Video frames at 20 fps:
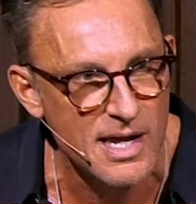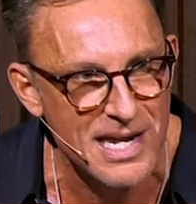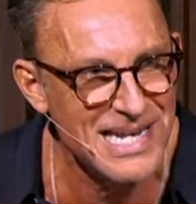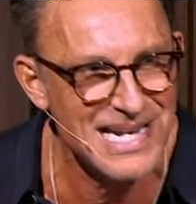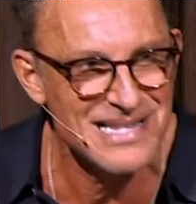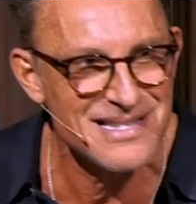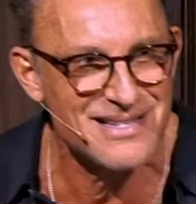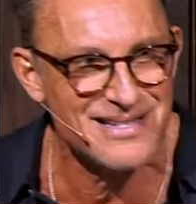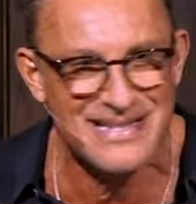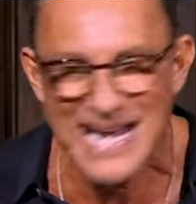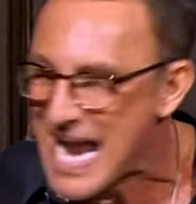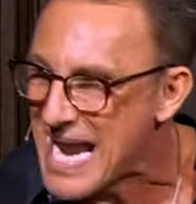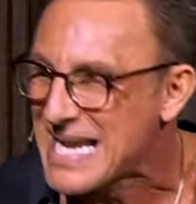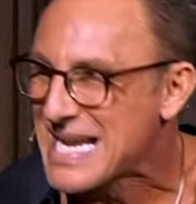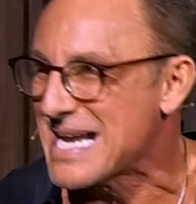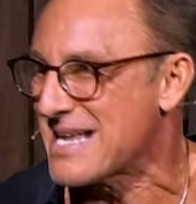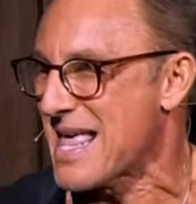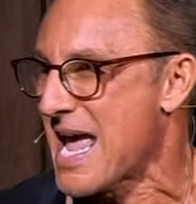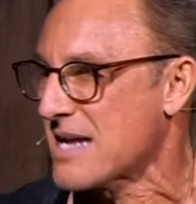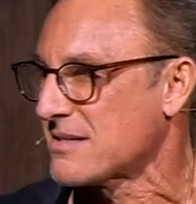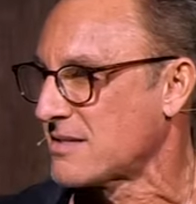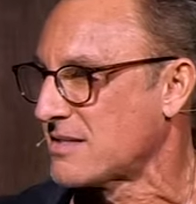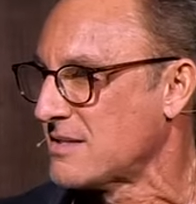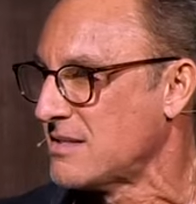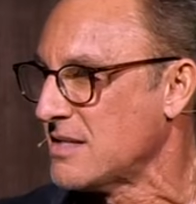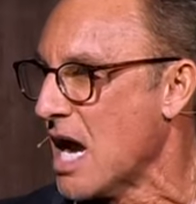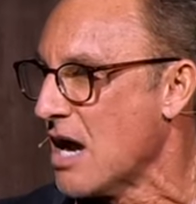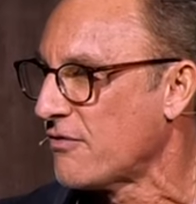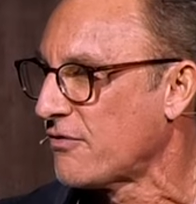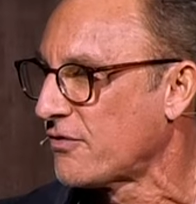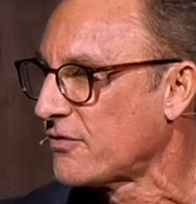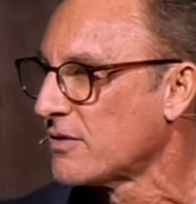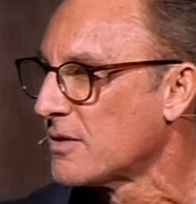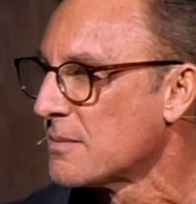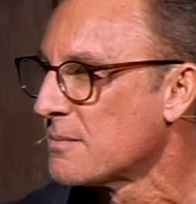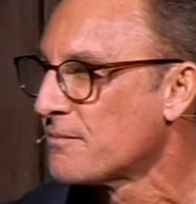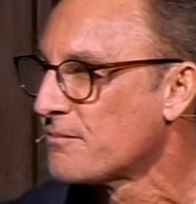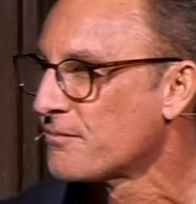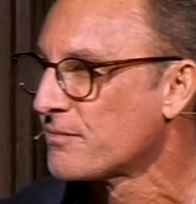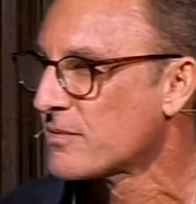He didn't say any of that stuff.
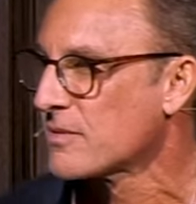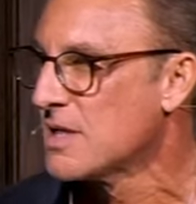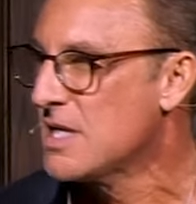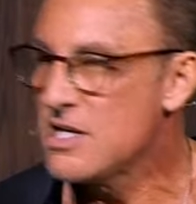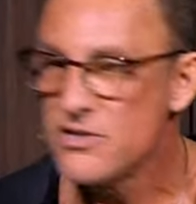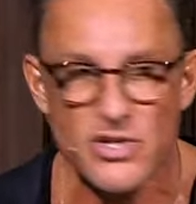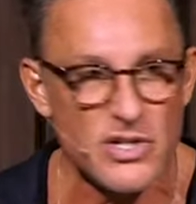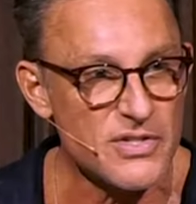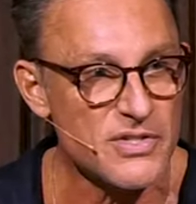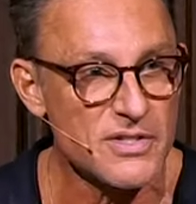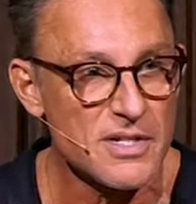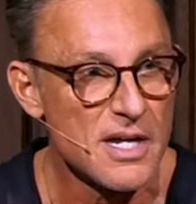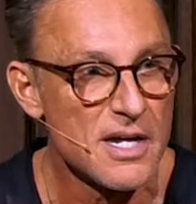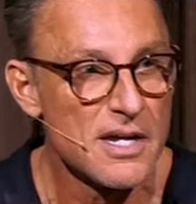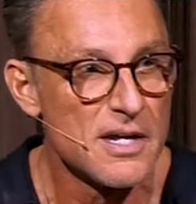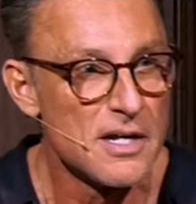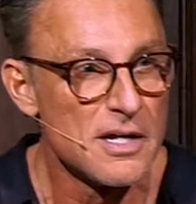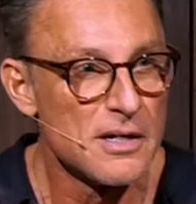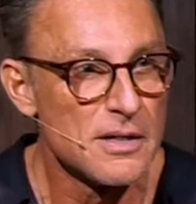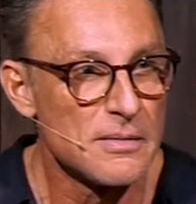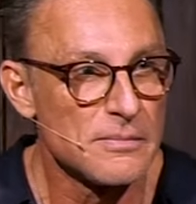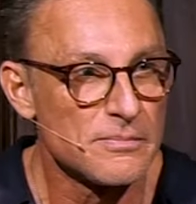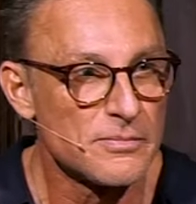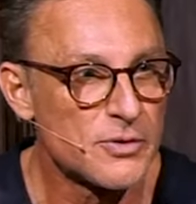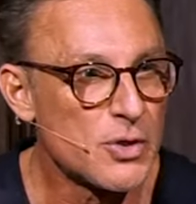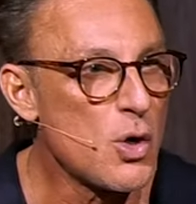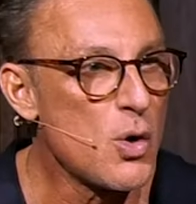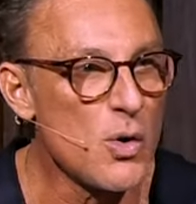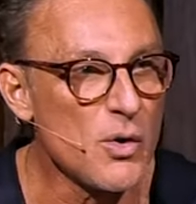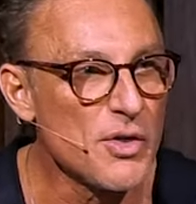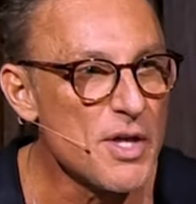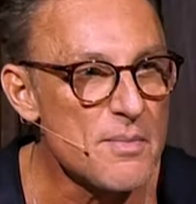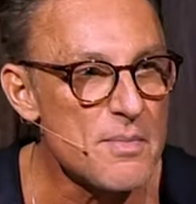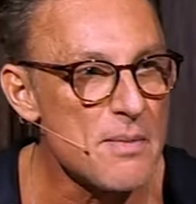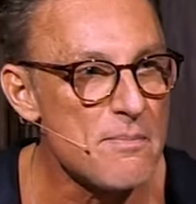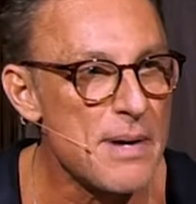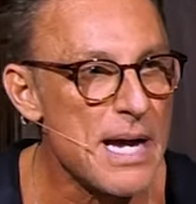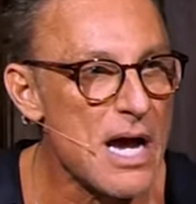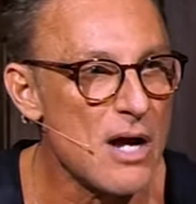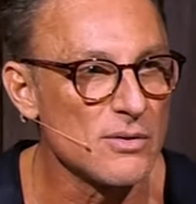He just told them
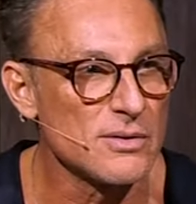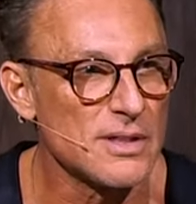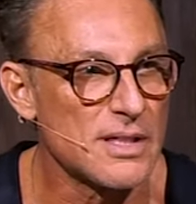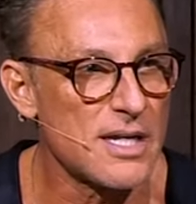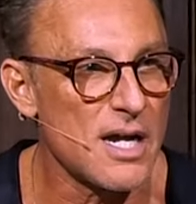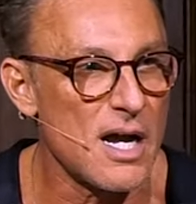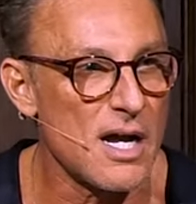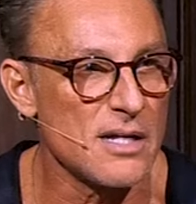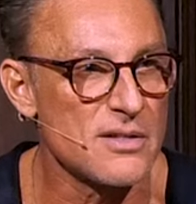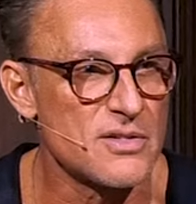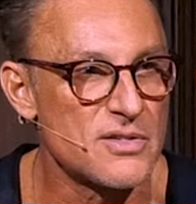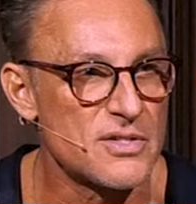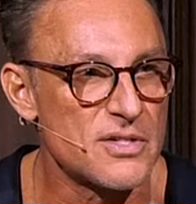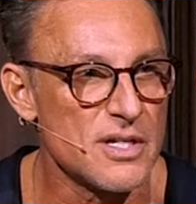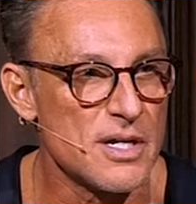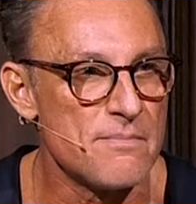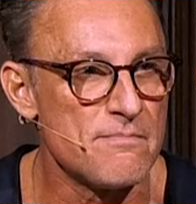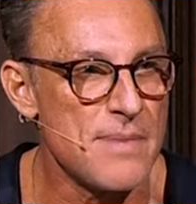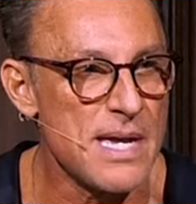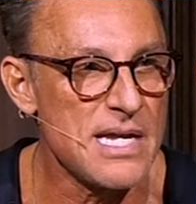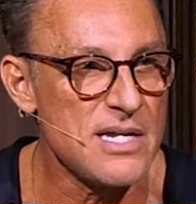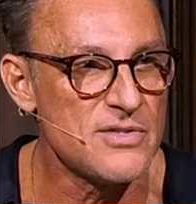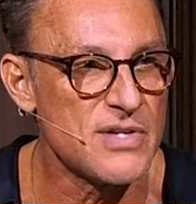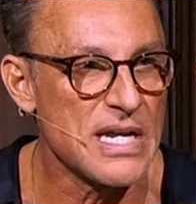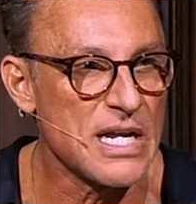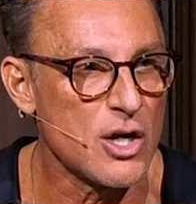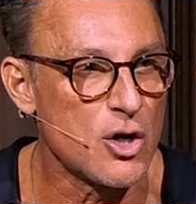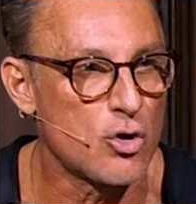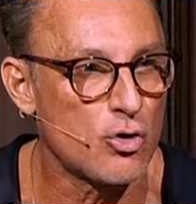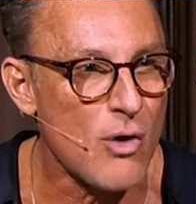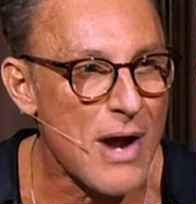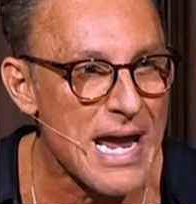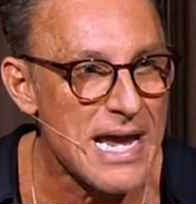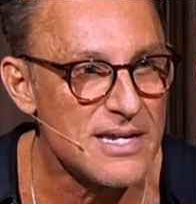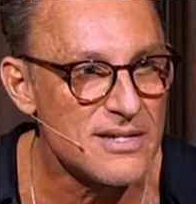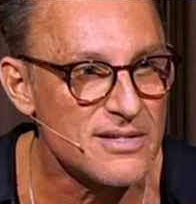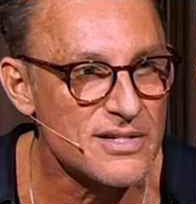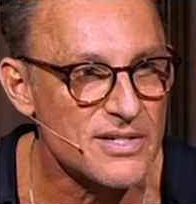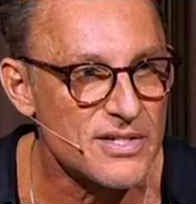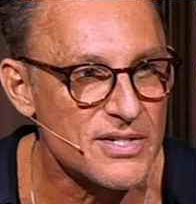about God's amazing
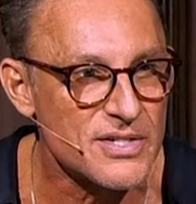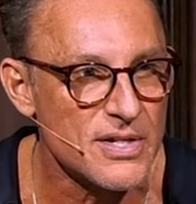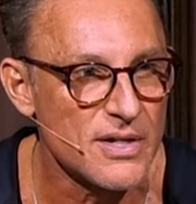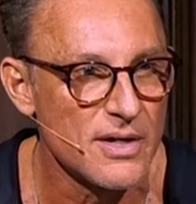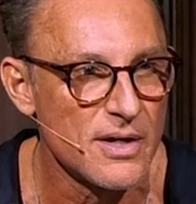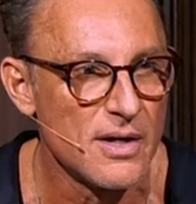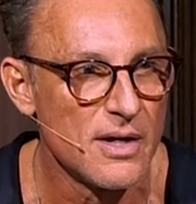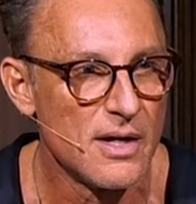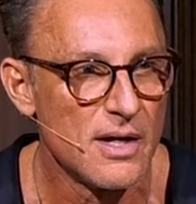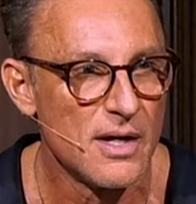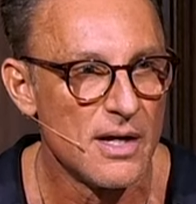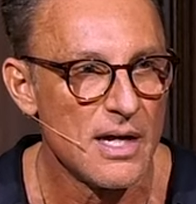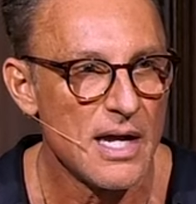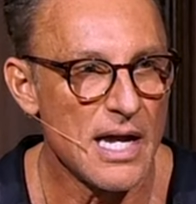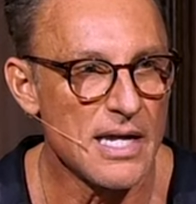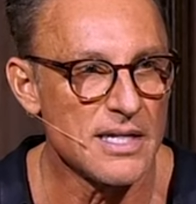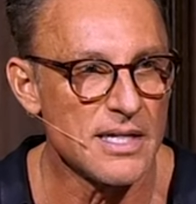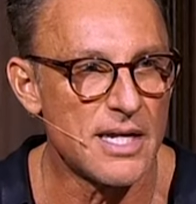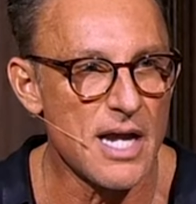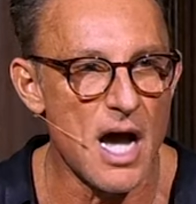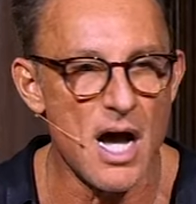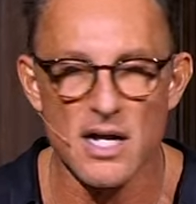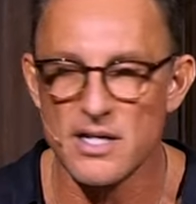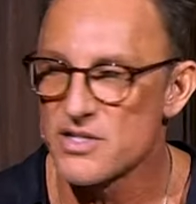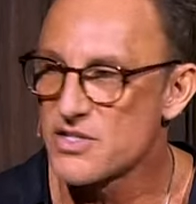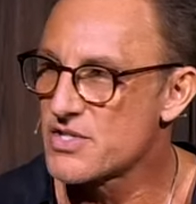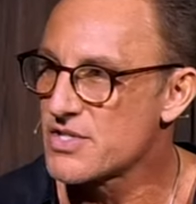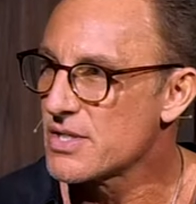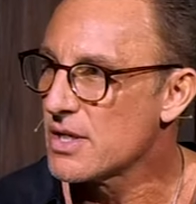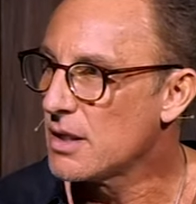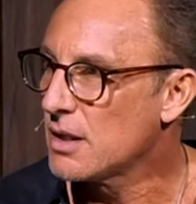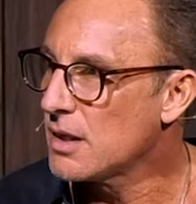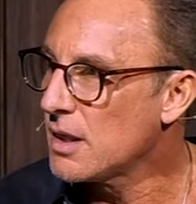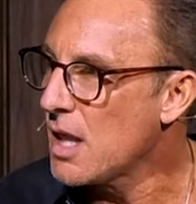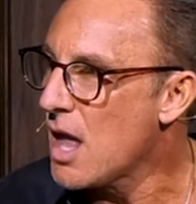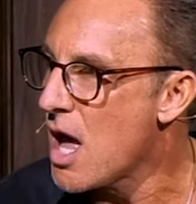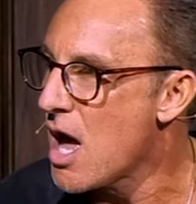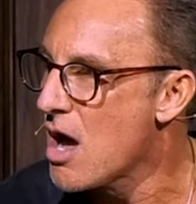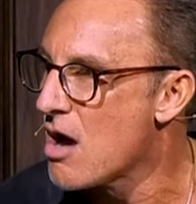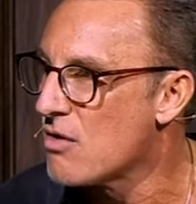grace and God's
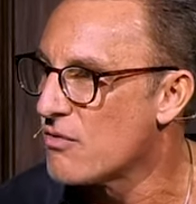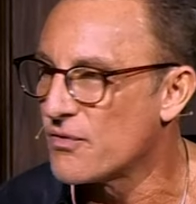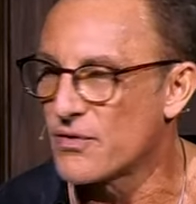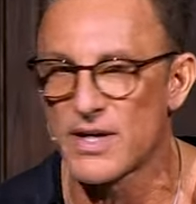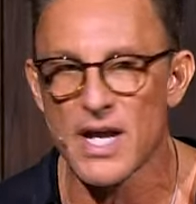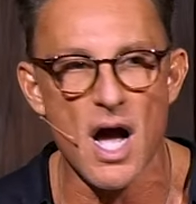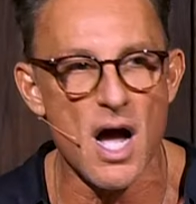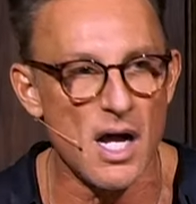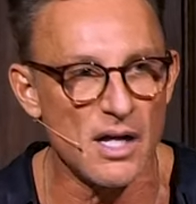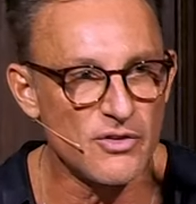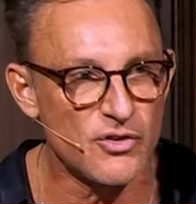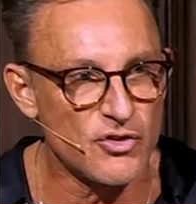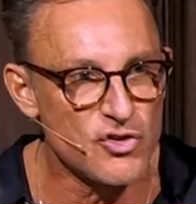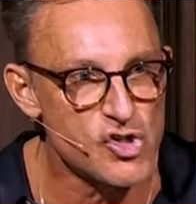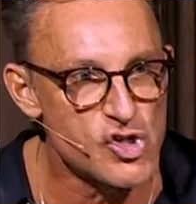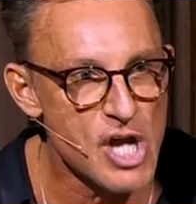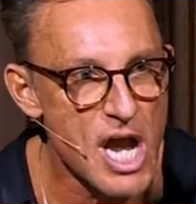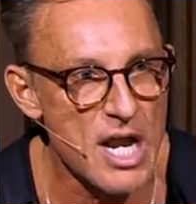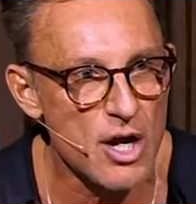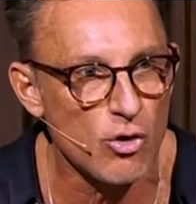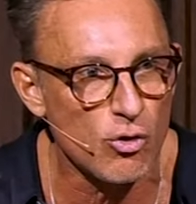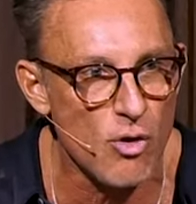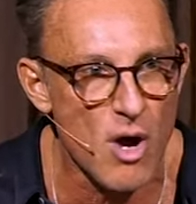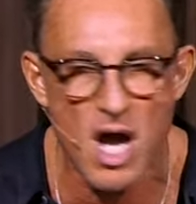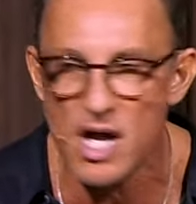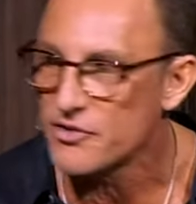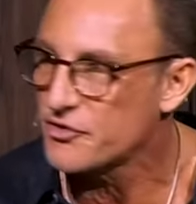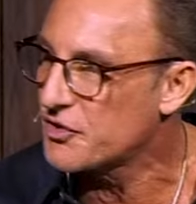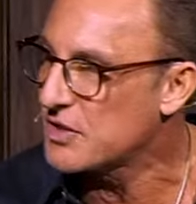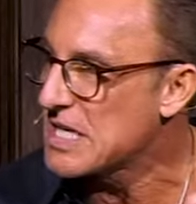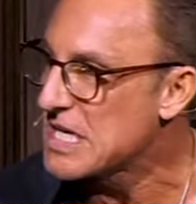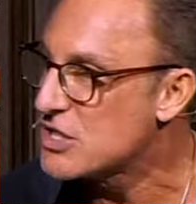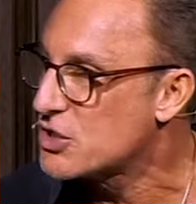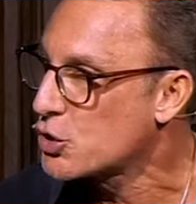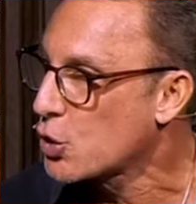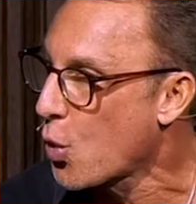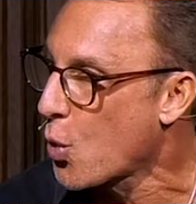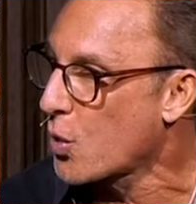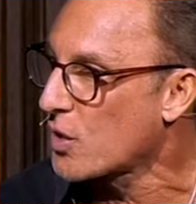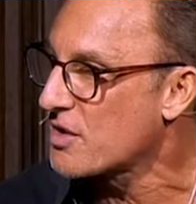love, God's generosity
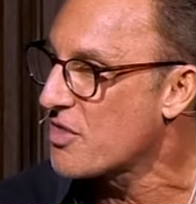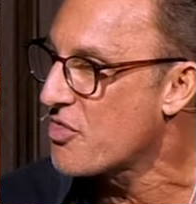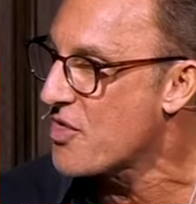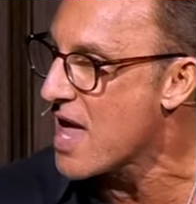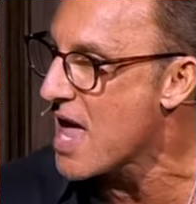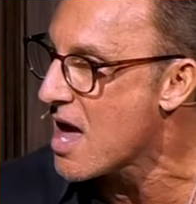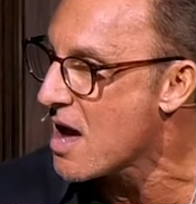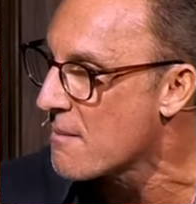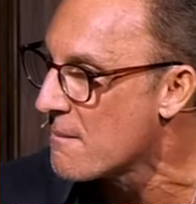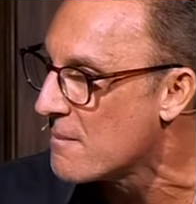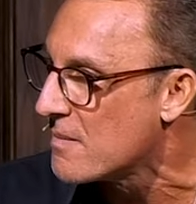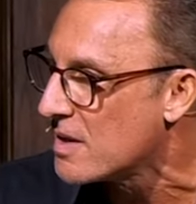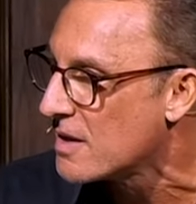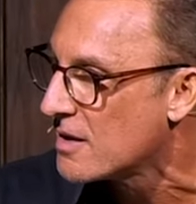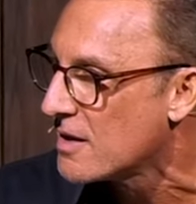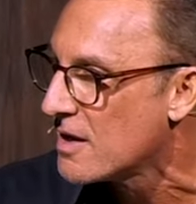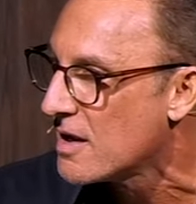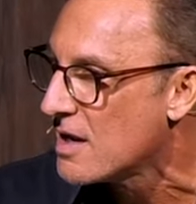toward them.